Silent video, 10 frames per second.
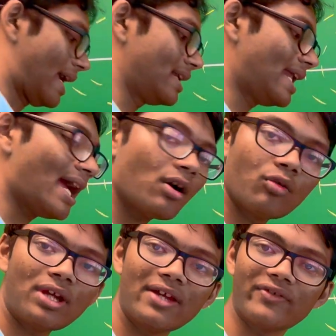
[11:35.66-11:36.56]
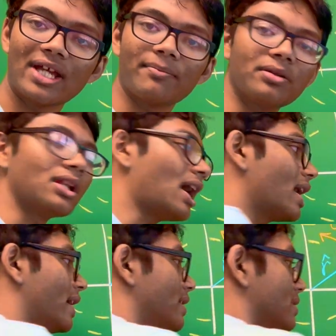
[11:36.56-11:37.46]
And now if I
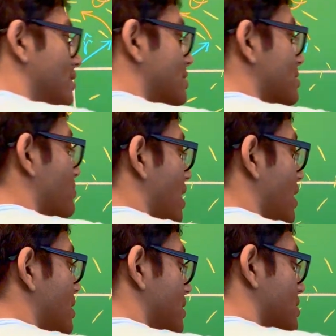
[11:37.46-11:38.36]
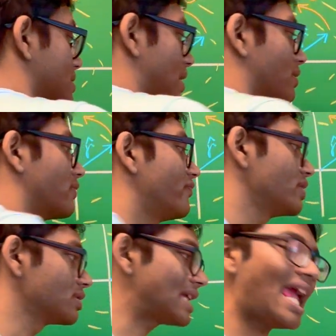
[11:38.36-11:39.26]
apply, this is my scalar
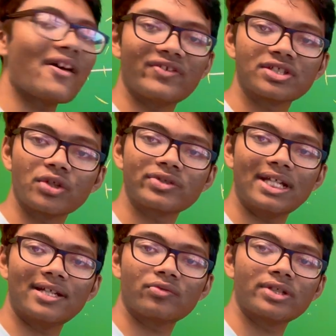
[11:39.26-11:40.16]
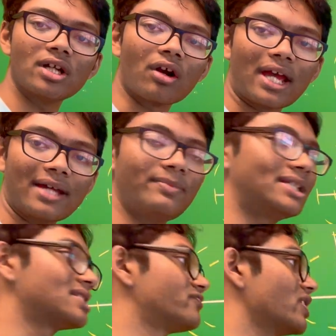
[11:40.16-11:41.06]
field F associated with the R hat
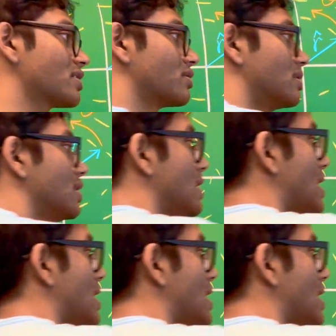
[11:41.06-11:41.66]
basis vector.